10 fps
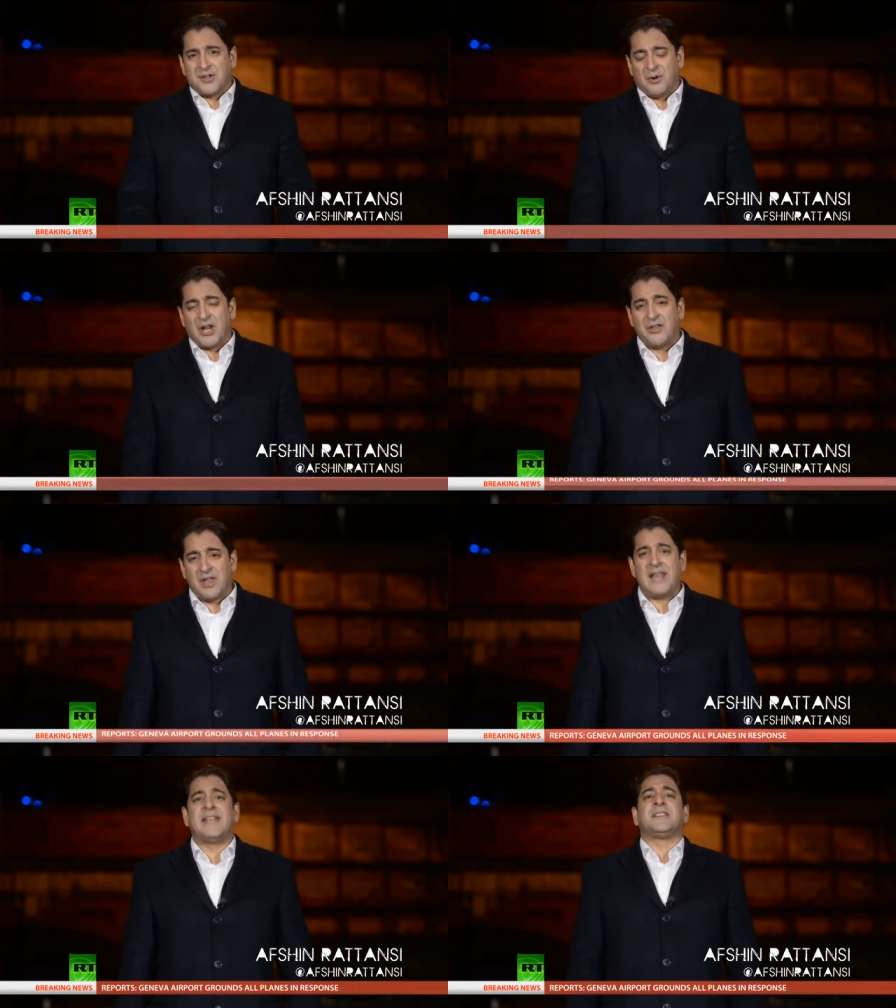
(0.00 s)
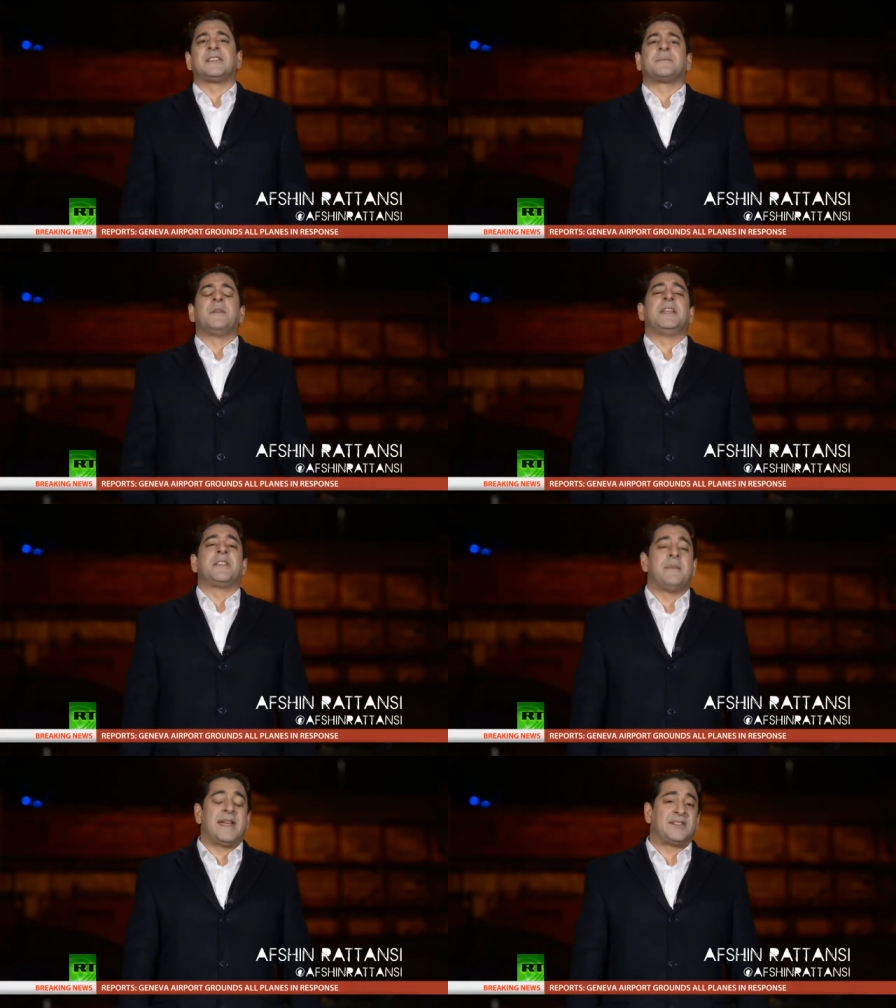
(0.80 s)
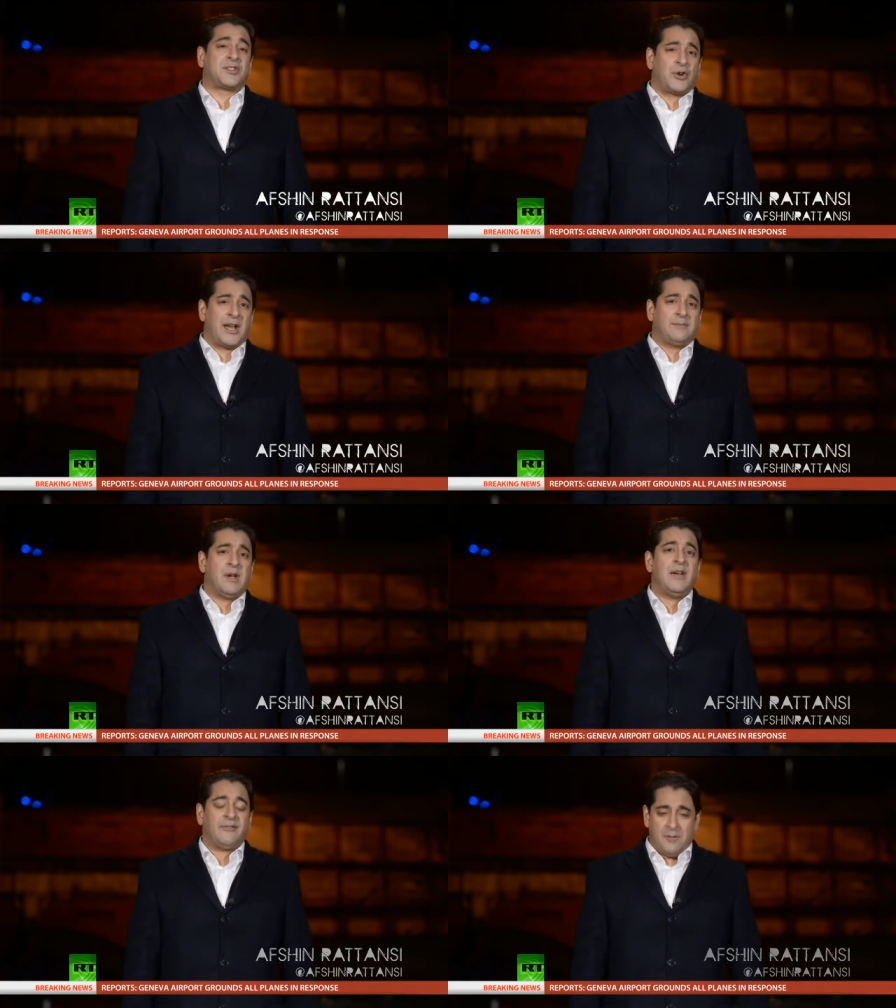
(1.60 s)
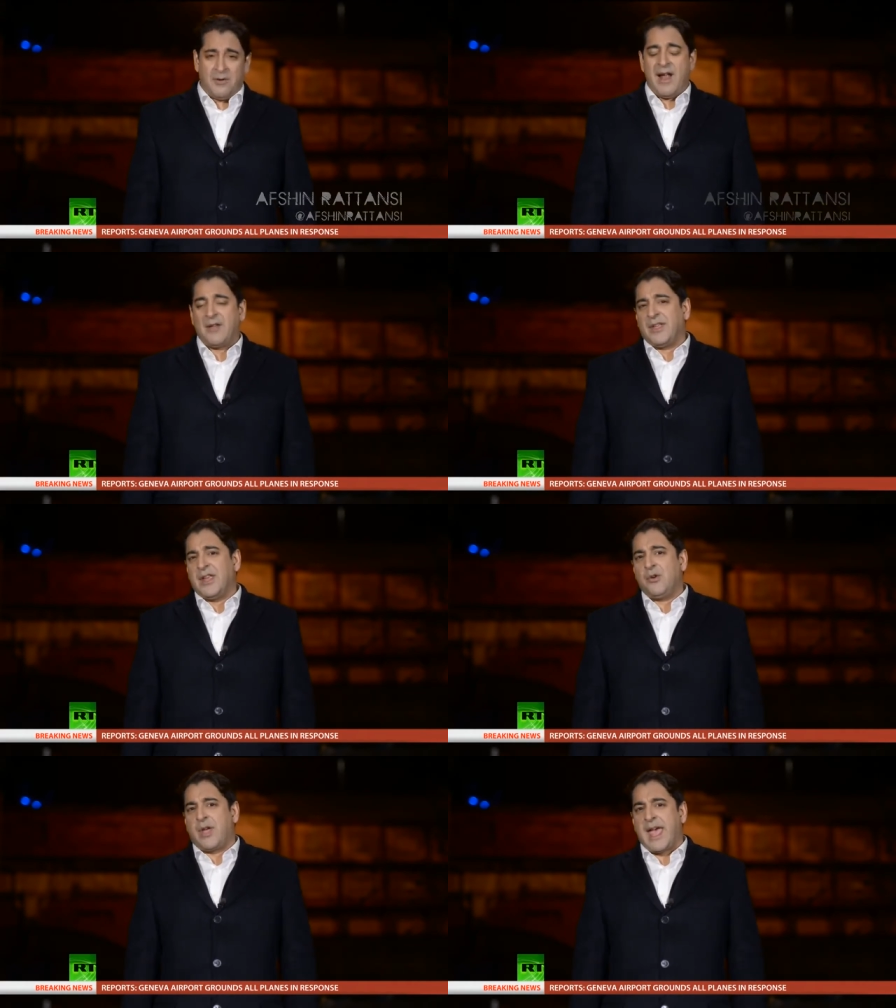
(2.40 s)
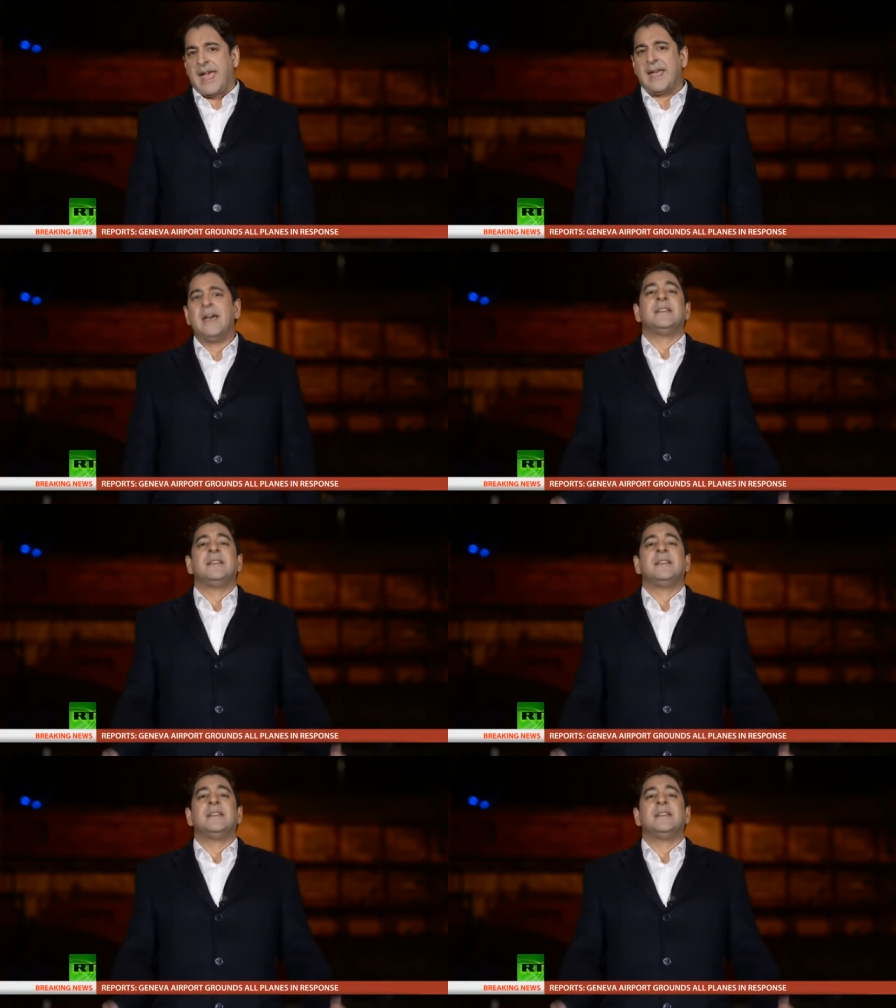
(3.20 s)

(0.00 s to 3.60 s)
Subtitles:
to bring you the latest beneath the mainstream from around the UK.